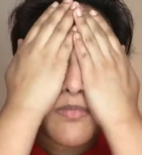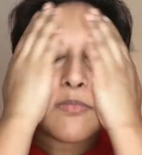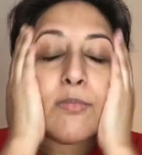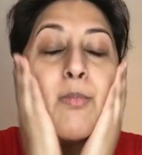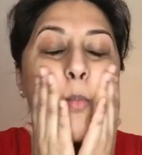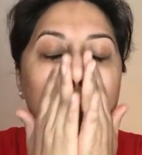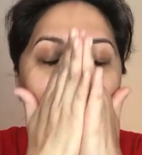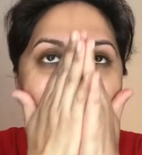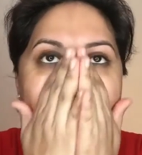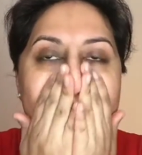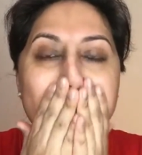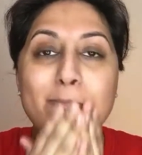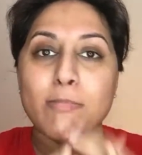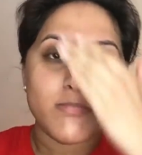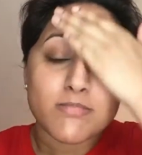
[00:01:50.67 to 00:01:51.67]
serum
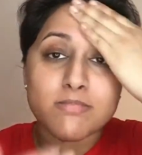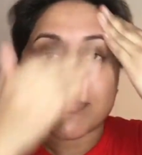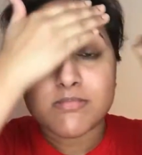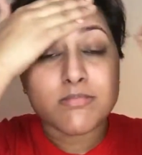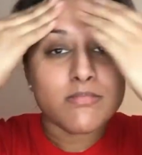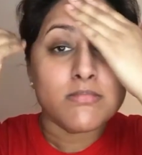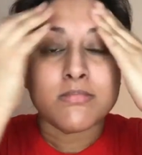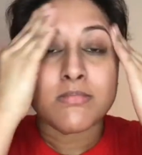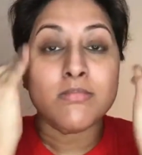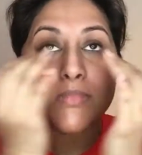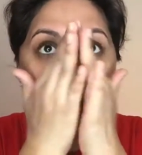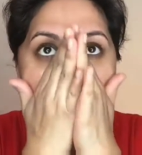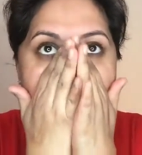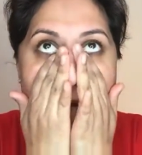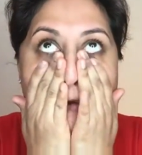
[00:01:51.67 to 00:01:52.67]
by the Body Shop, and it
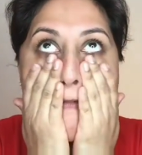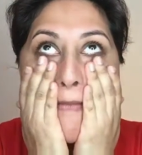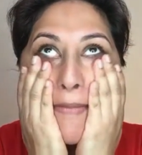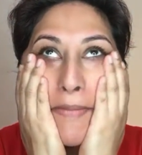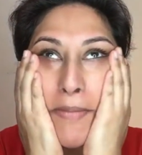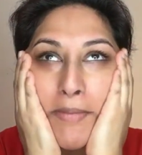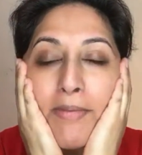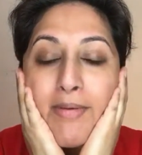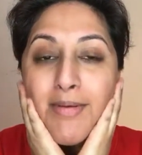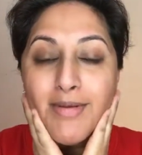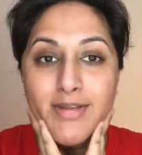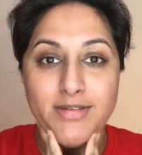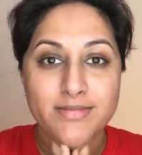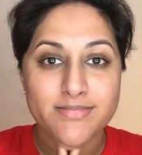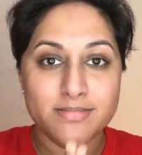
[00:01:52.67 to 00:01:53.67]
just helps to blot
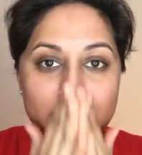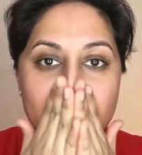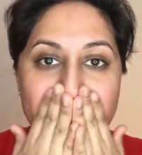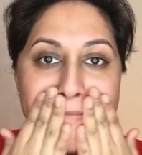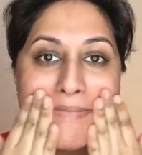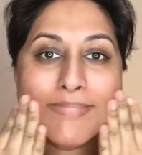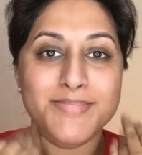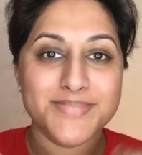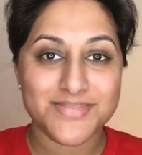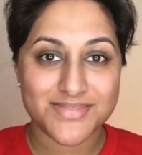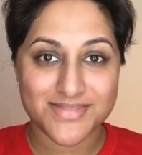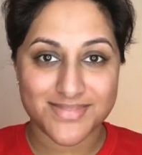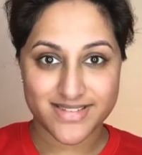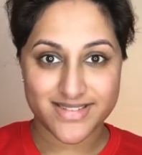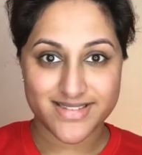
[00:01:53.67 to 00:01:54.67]
out the oils from my
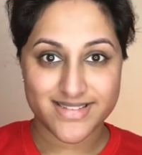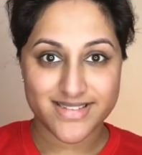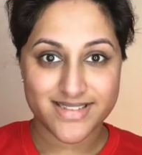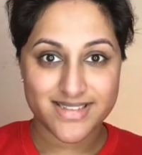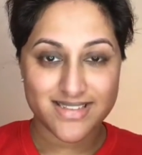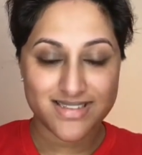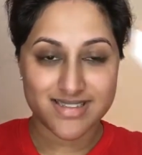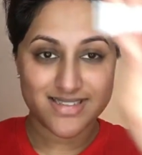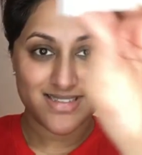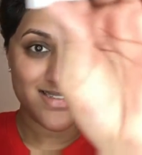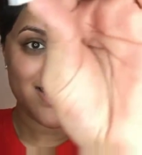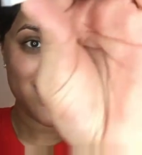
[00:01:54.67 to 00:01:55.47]
face. And